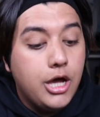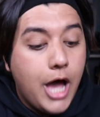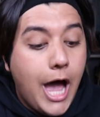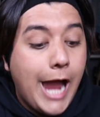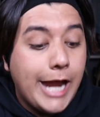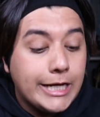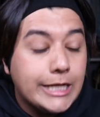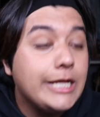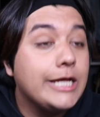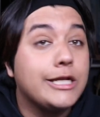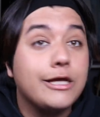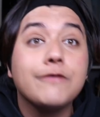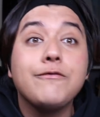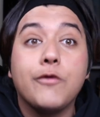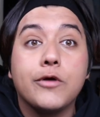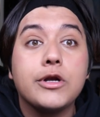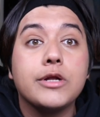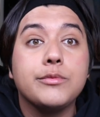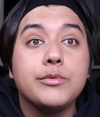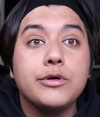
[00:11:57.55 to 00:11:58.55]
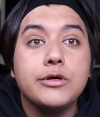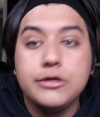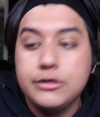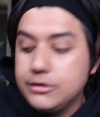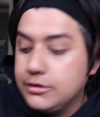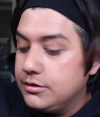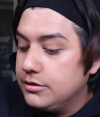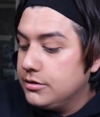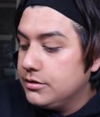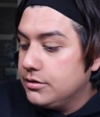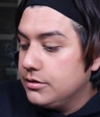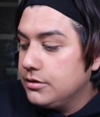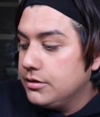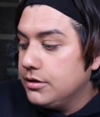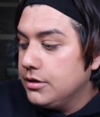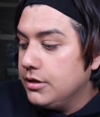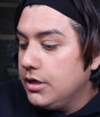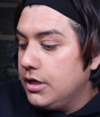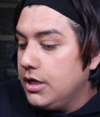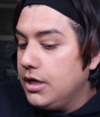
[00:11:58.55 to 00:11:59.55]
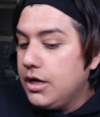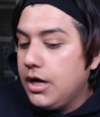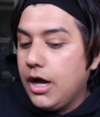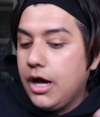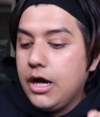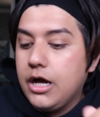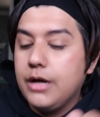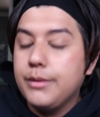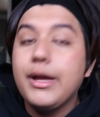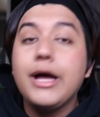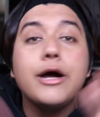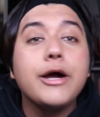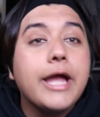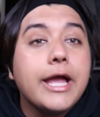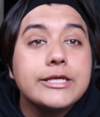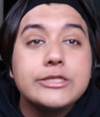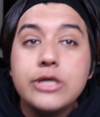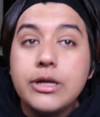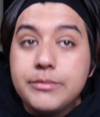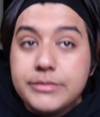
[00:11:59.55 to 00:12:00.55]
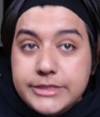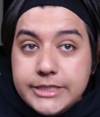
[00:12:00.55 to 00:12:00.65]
I need affordable. Okay, so I'm